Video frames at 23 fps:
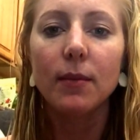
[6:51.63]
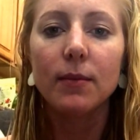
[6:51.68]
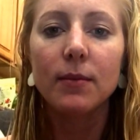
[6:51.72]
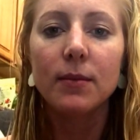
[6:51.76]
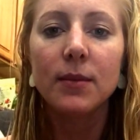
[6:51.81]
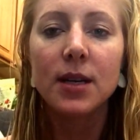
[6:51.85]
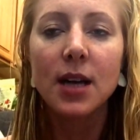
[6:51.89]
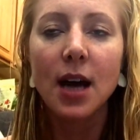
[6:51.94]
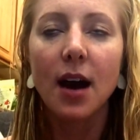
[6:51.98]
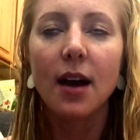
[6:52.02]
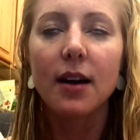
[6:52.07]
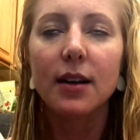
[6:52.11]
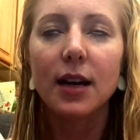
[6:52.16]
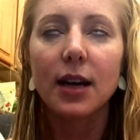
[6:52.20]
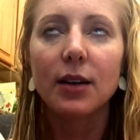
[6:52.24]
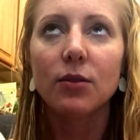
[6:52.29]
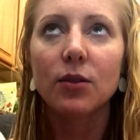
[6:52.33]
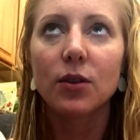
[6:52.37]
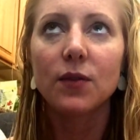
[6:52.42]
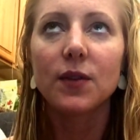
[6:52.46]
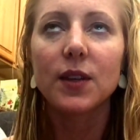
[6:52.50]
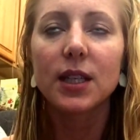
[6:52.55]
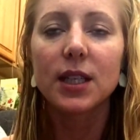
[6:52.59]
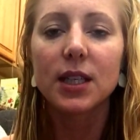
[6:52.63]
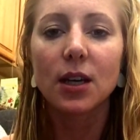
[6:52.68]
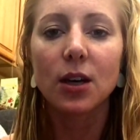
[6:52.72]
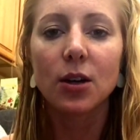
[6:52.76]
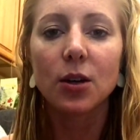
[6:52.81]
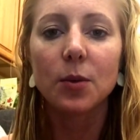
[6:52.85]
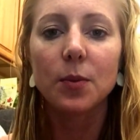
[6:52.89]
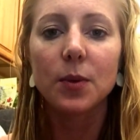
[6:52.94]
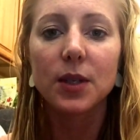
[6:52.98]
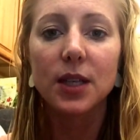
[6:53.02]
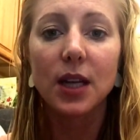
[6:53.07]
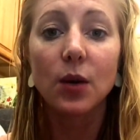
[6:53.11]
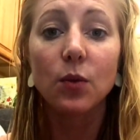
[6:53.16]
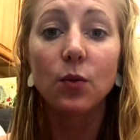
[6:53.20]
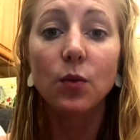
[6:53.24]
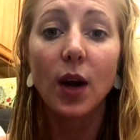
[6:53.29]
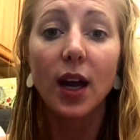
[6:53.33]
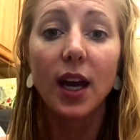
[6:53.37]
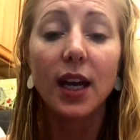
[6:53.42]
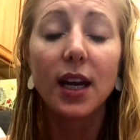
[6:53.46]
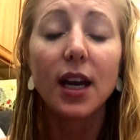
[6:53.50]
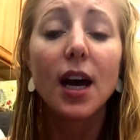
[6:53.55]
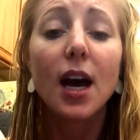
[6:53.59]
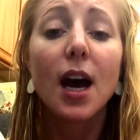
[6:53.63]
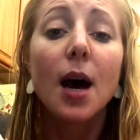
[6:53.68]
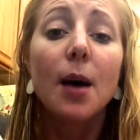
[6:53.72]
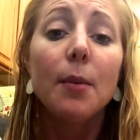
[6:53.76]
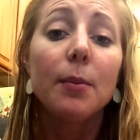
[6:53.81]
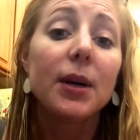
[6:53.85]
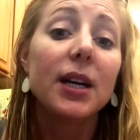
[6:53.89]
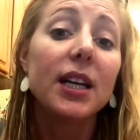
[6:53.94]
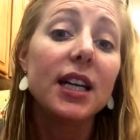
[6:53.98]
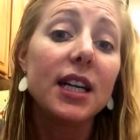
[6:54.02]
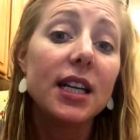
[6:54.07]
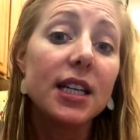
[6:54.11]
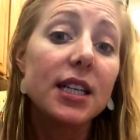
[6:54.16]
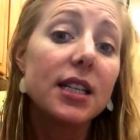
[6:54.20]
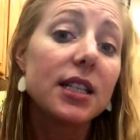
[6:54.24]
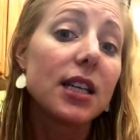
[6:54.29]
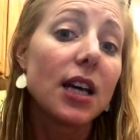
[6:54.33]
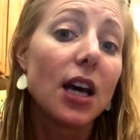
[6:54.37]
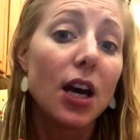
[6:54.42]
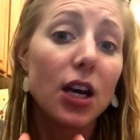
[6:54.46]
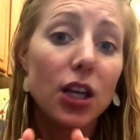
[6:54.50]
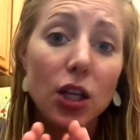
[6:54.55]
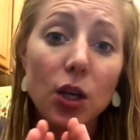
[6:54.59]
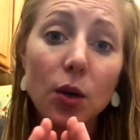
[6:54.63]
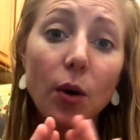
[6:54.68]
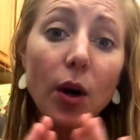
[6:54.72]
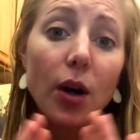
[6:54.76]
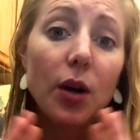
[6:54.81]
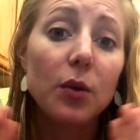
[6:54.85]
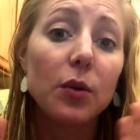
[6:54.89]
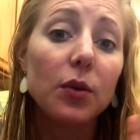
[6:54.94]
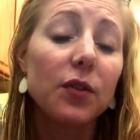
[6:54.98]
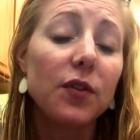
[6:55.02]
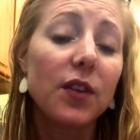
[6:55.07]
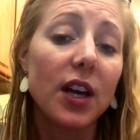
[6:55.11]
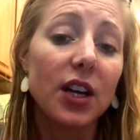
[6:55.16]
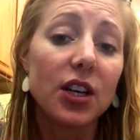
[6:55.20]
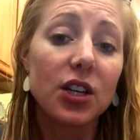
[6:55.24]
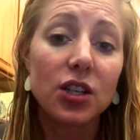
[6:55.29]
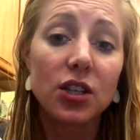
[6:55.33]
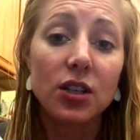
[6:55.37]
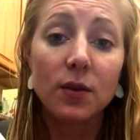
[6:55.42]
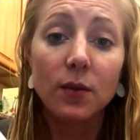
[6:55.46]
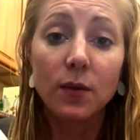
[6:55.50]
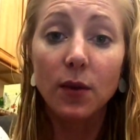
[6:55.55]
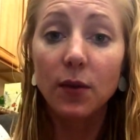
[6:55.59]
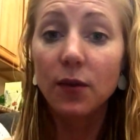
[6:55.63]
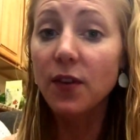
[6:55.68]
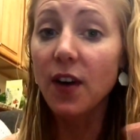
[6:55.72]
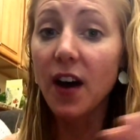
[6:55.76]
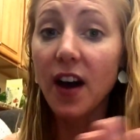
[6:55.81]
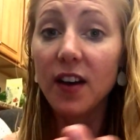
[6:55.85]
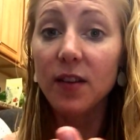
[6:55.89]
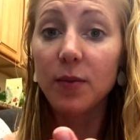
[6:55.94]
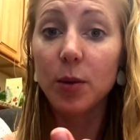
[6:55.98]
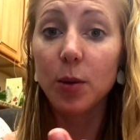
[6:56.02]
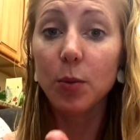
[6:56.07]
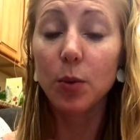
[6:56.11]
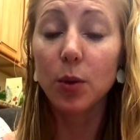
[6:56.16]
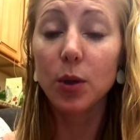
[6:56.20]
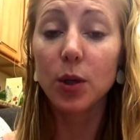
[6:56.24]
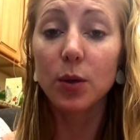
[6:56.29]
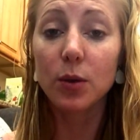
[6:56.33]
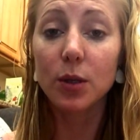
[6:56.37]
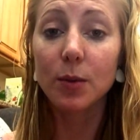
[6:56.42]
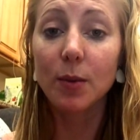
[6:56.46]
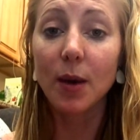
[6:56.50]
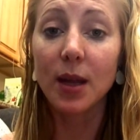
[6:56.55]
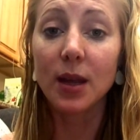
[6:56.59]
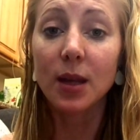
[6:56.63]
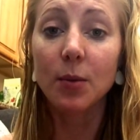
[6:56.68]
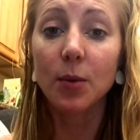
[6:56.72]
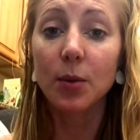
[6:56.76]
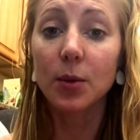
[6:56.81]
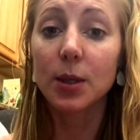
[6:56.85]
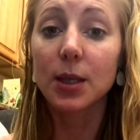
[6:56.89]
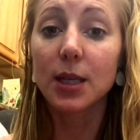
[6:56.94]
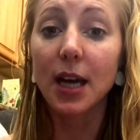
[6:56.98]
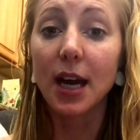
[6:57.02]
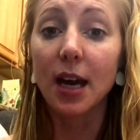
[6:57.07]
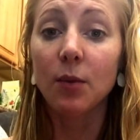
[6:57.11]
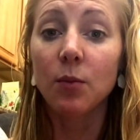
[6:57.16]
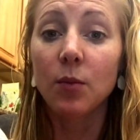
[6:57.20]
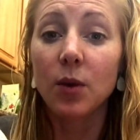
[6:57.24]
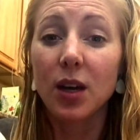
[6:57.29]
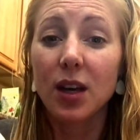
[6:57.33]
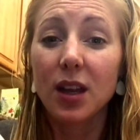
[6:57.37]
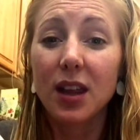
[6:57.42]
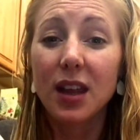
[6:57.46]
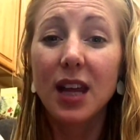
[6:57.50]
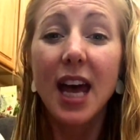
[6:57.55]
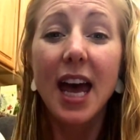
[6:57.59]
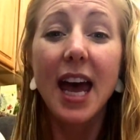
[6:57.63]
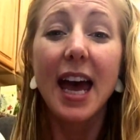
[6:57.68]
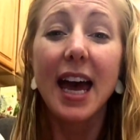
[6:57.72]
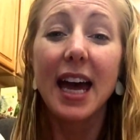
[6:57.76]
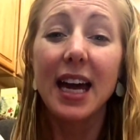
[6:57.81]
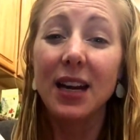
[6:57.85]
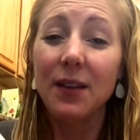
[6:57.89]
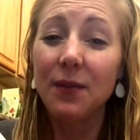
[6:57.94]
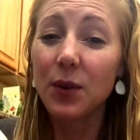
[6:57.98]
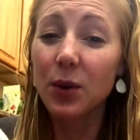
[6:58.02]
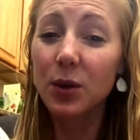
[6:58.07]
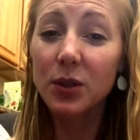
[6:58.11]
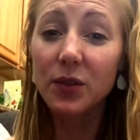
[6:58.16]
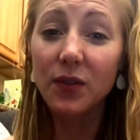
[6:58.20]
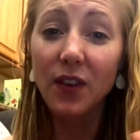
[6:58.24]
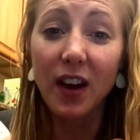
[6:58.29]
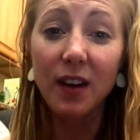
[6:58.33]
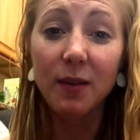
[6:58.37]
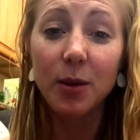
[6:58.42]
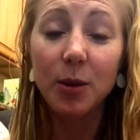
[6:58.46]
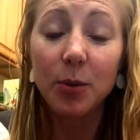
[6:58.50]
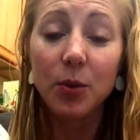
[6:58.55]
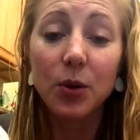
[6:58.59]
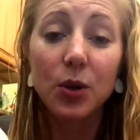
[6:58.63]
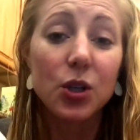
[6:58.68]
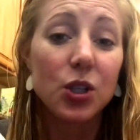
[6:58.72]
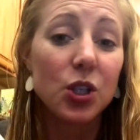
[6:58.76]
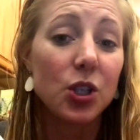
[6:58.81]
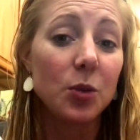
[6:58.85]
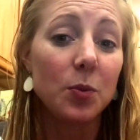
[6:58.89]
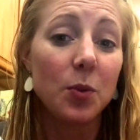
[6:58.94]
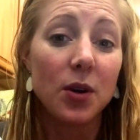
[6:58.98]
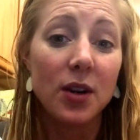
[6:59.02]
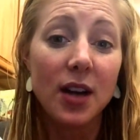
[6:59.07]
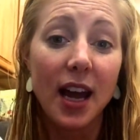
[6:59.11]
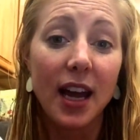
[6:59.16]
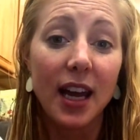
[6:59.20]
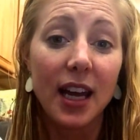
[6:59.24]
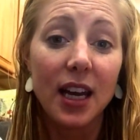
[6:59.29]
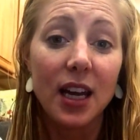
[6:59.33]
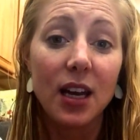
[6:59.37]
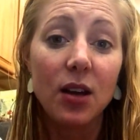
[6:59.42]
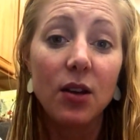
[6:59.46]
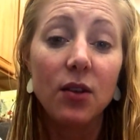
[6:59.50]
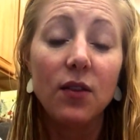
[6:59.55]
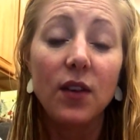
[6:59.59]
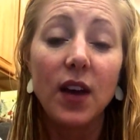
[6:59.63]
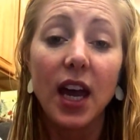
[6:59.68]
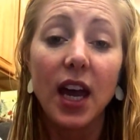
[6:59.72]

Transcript: know if this is 100% right, but it is, you are a reflection of the 5 people you spend the most time with. And if those 5 people are super negative